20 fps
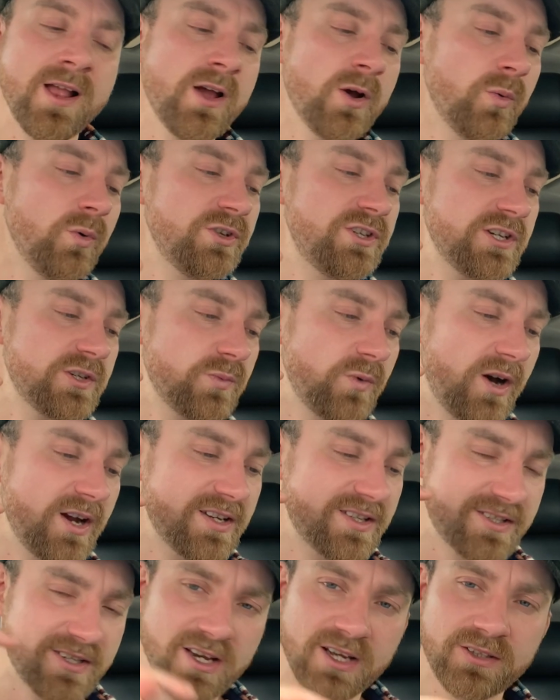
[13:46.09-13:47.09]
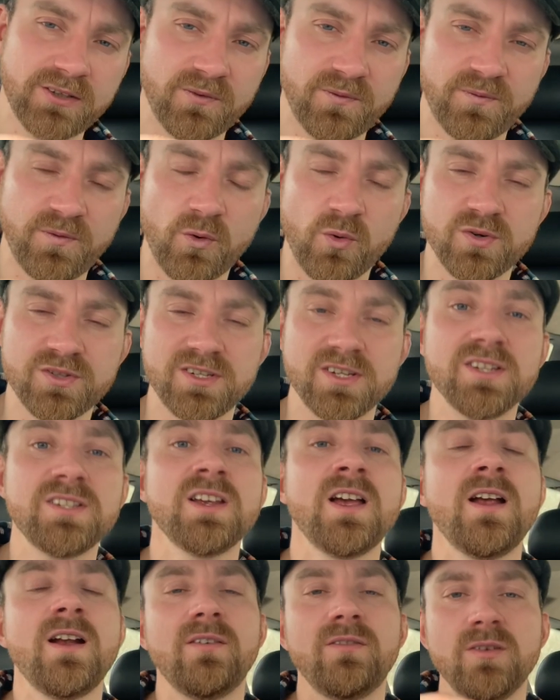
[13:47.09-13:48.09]
which is why certain forces
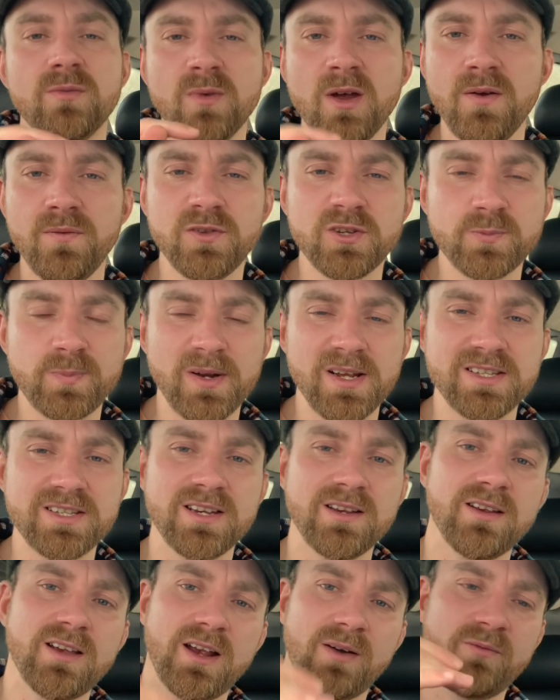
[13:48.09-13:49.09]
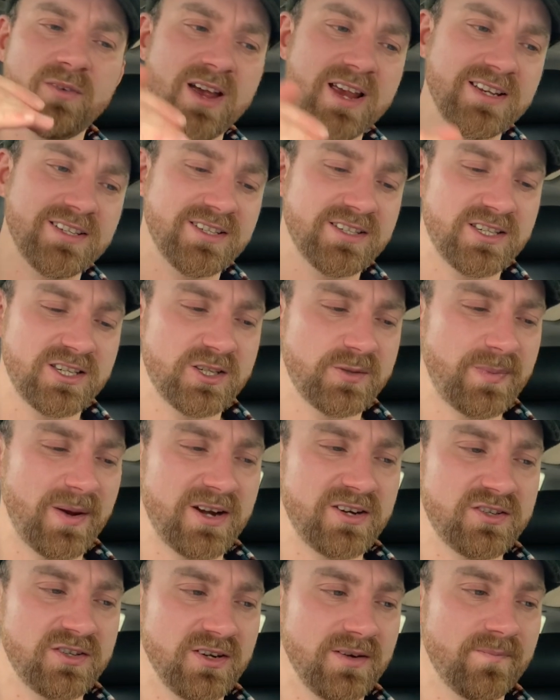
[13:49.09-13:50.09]
removed the splitter and raised the
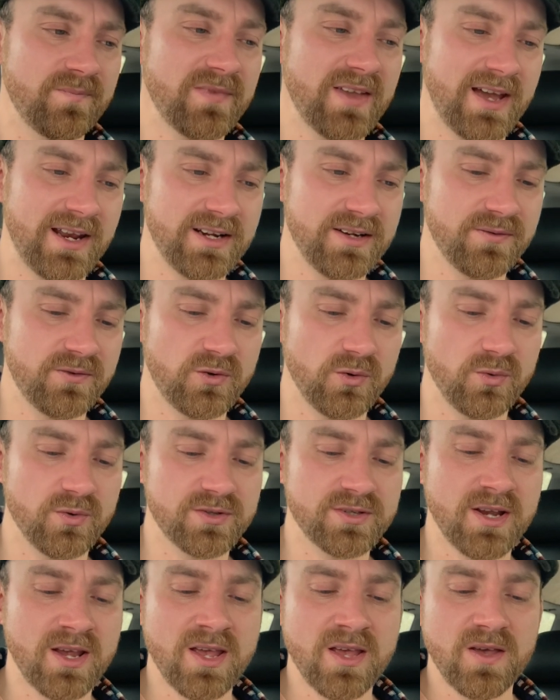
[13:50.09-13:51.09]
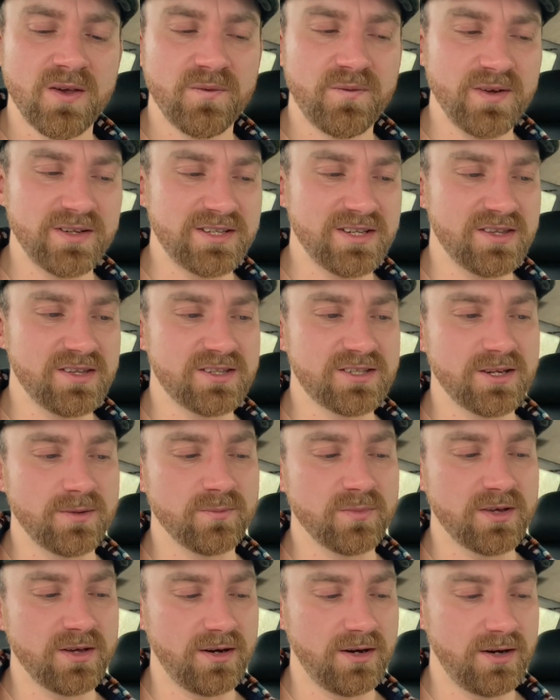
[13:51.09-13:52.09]
suspension, and of course fitted the
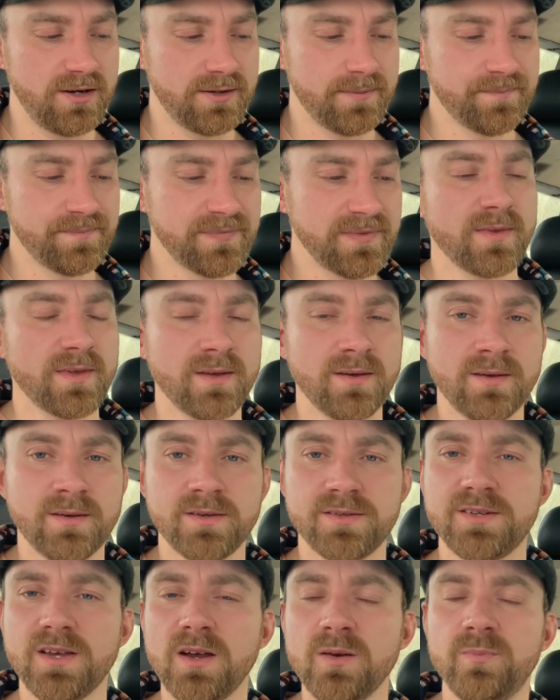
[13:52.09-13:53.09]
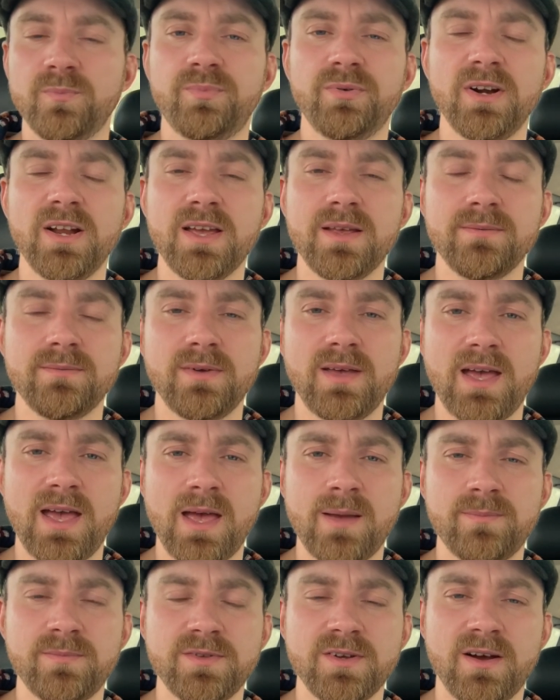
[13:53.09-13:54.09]
sump guard. So, brilliant.
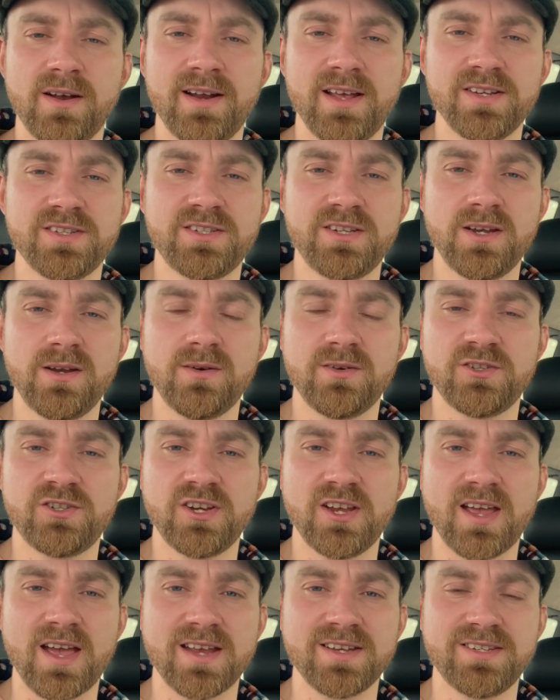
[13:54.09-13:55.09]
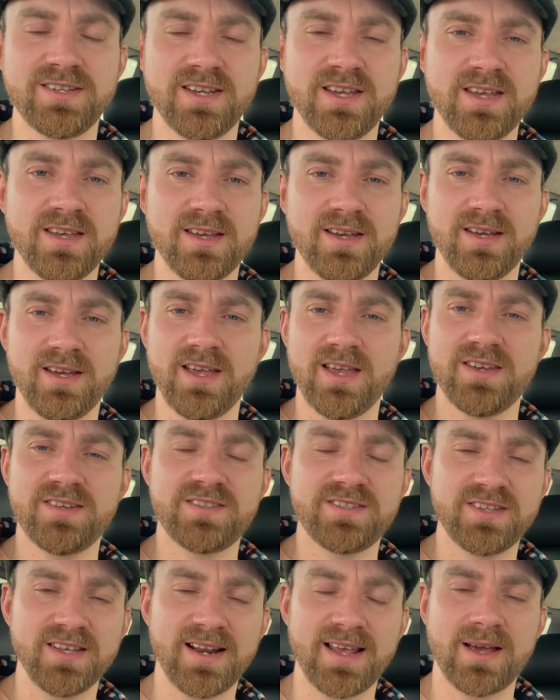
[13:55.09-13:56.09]
M982GAT
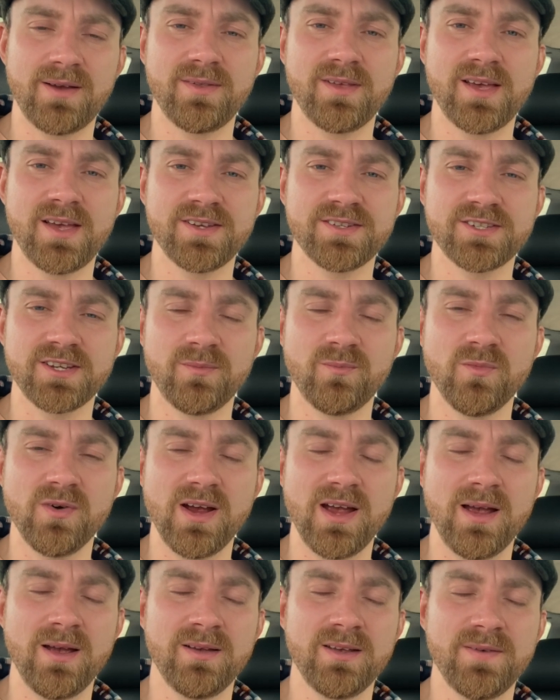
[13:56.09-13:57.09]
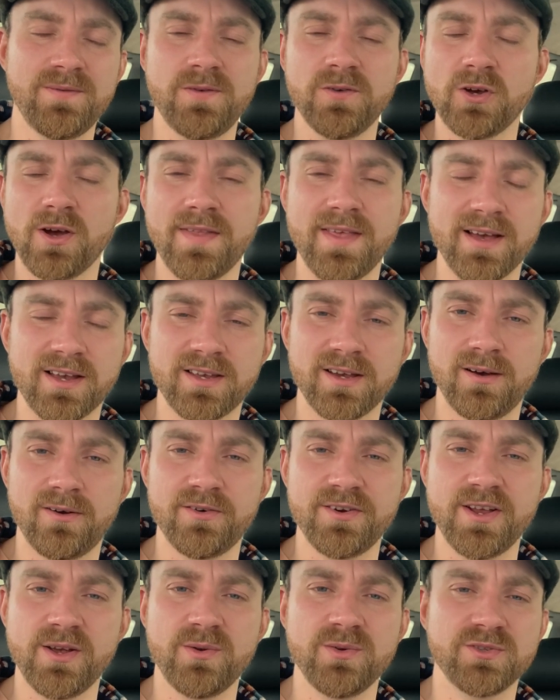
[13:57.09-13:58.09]
is still out there somewhere. If you've got that car
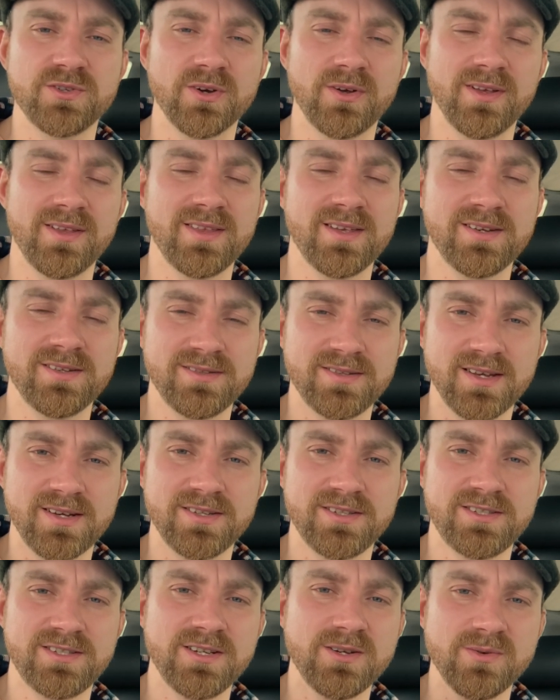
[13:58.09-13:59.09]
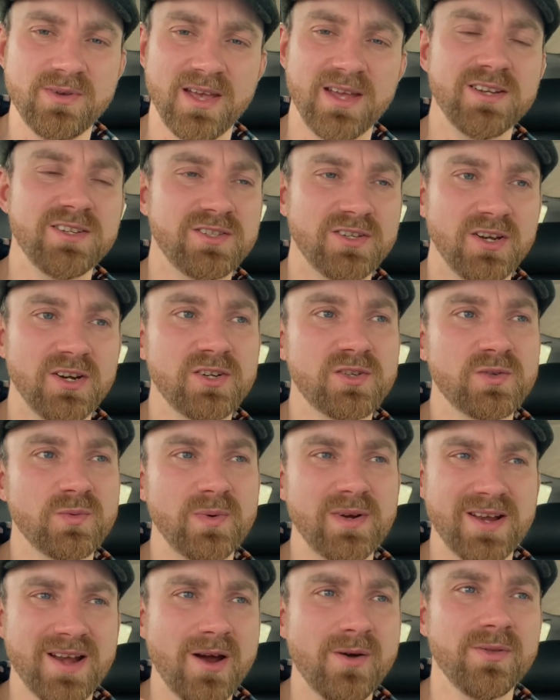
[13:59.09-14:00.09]
or know who's got it, then do get in touch.
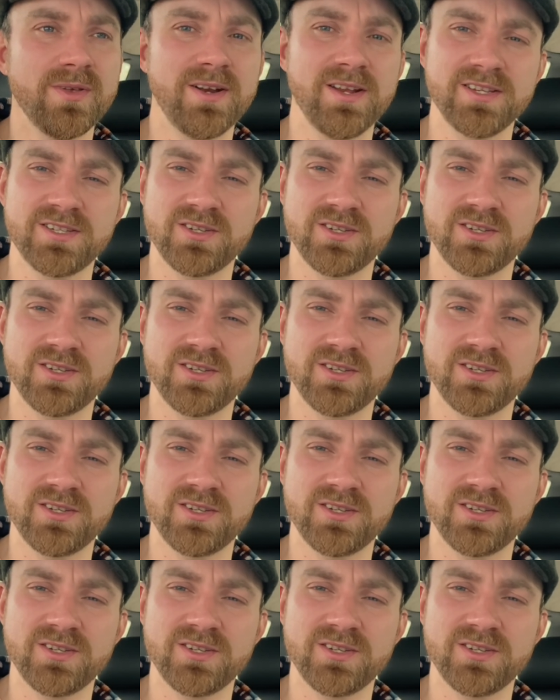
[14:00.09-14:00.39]
We know that it's